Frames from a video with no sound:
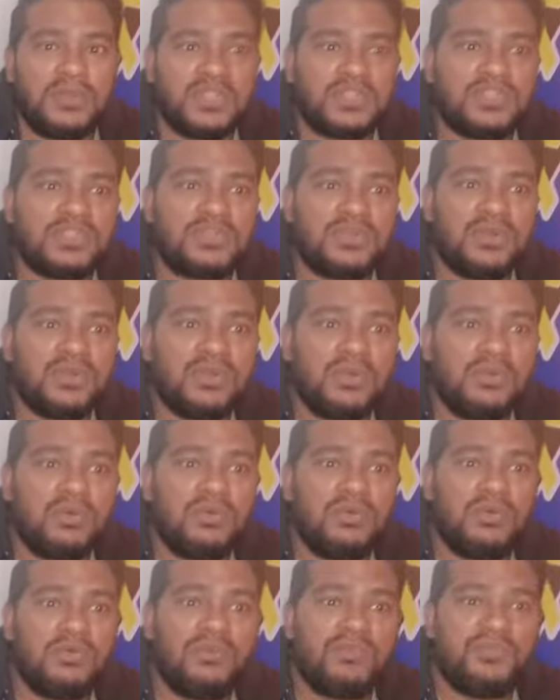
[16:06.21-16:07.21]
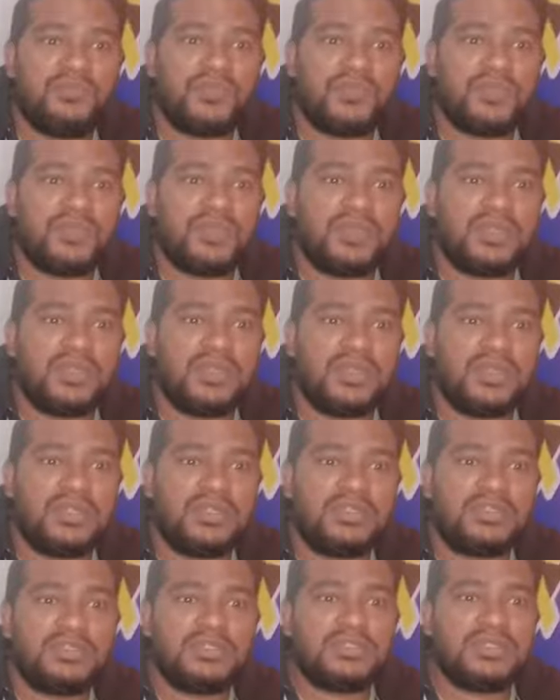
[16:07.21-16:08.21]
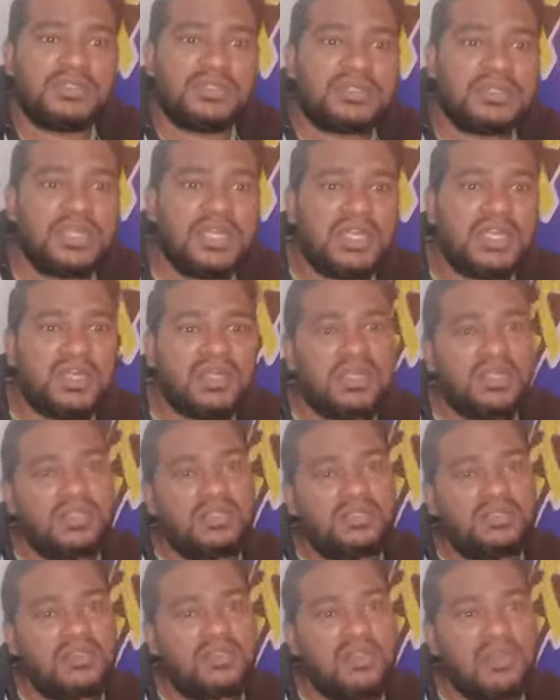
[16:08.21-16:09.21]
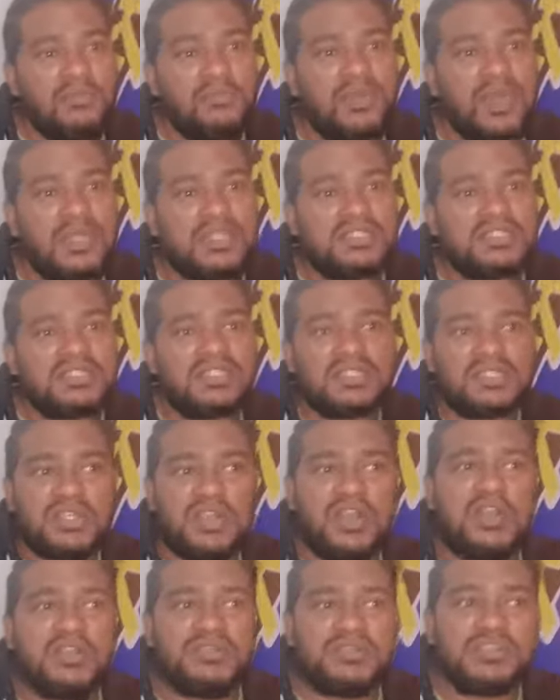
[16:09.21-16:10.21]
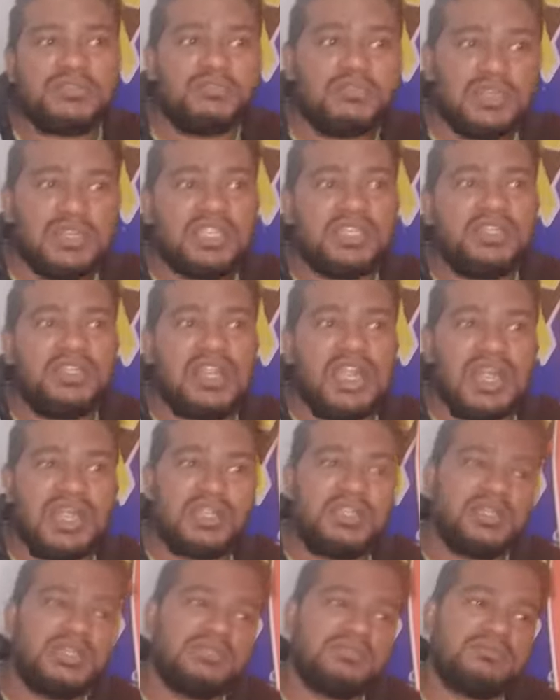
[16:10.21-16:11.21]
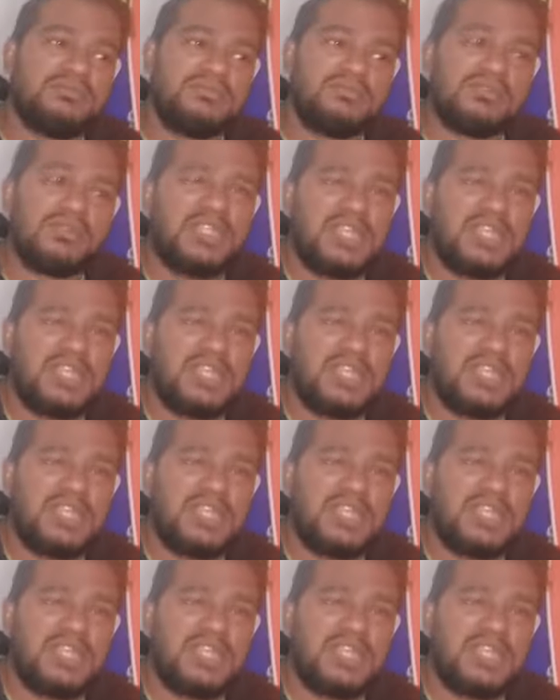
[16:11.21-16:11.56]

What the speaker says: So the comparison of speed and then